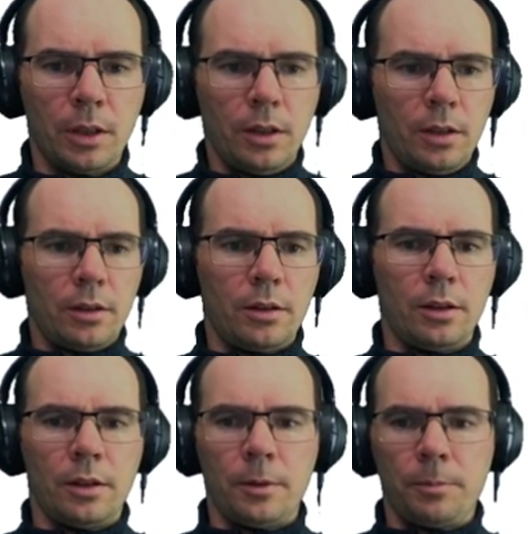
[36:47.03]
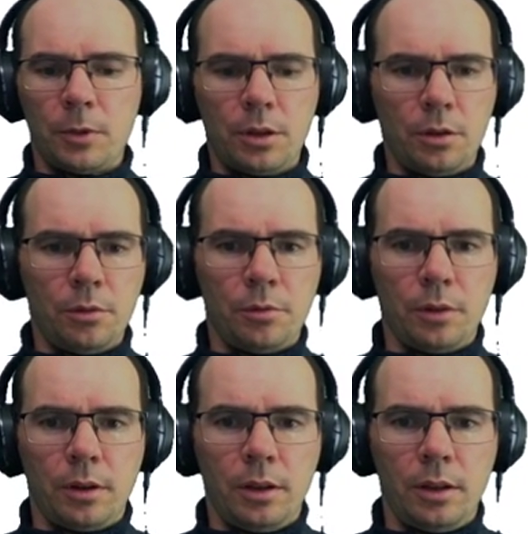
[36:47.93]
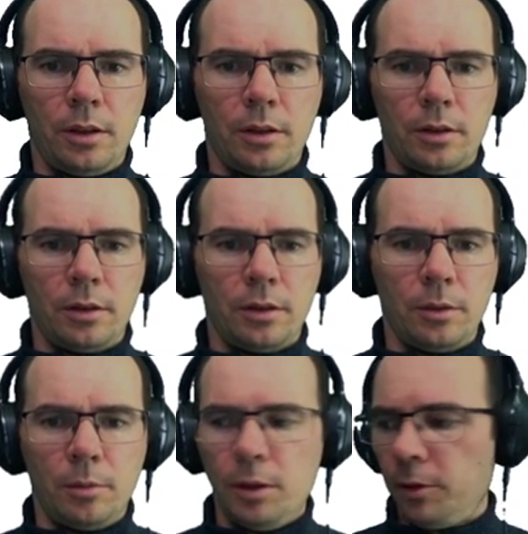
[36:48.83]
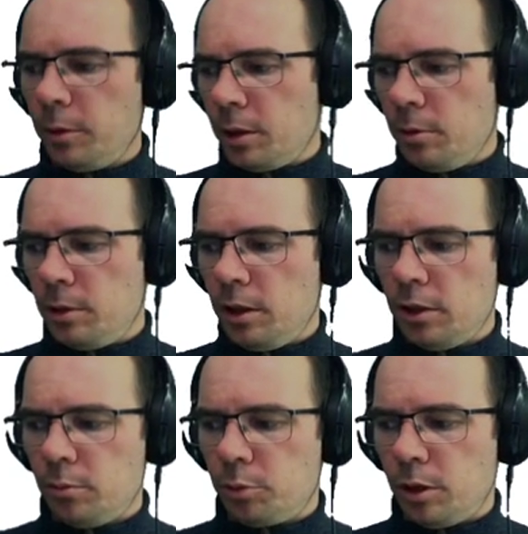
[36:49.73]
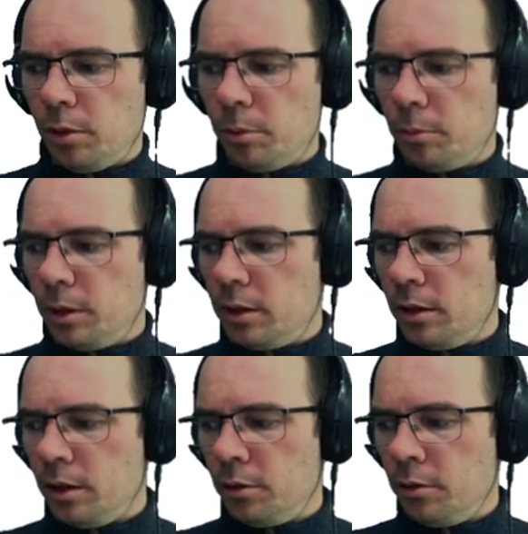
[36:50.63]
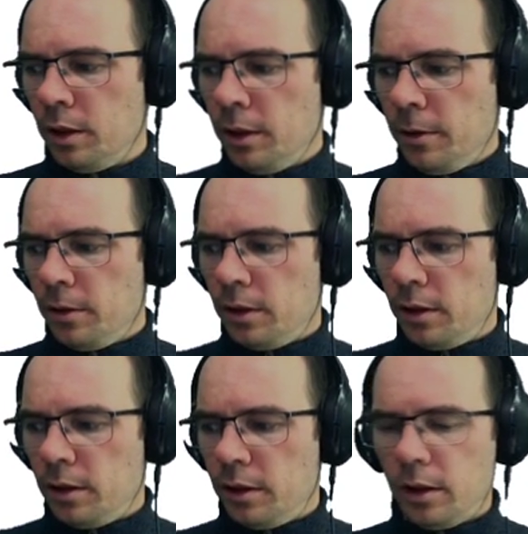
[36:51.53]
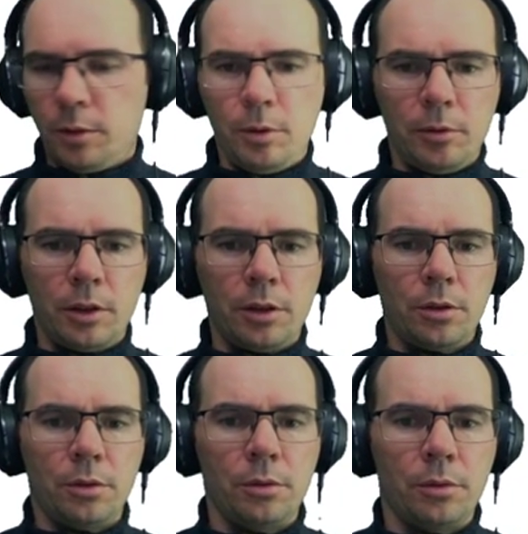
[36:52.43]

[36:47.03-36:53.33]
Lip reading: So the welfare maximization problem is now equivalent to